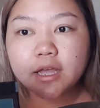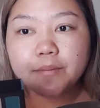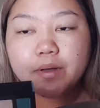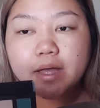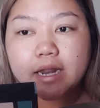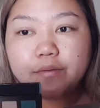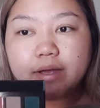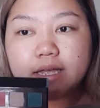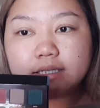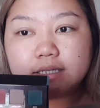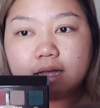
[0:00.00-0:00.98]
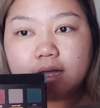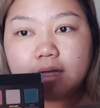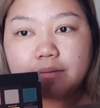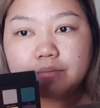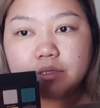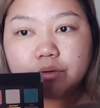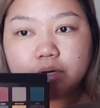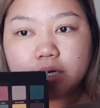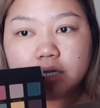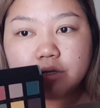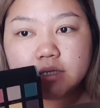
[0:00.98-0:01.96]
But anyways, um, so we're
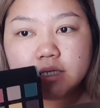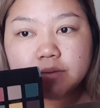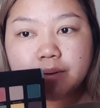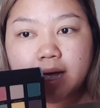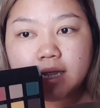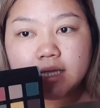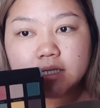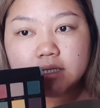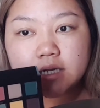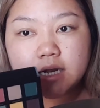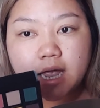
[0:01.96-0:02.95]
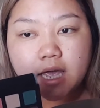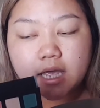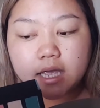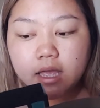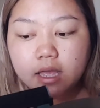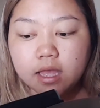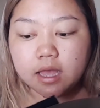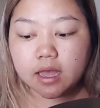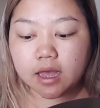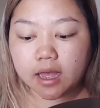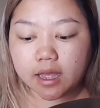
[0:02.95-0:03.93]
going to use this palette today.
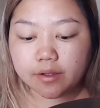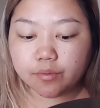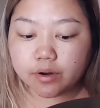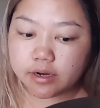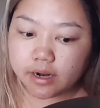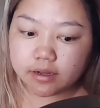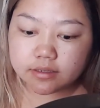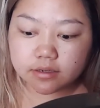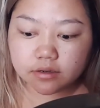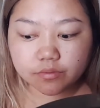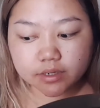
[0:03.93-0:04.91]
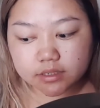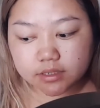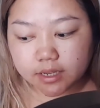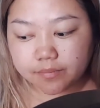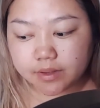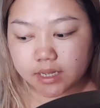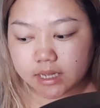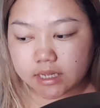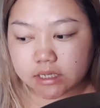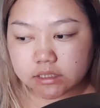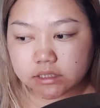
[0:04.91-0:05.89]
I wonder how it's going to work today because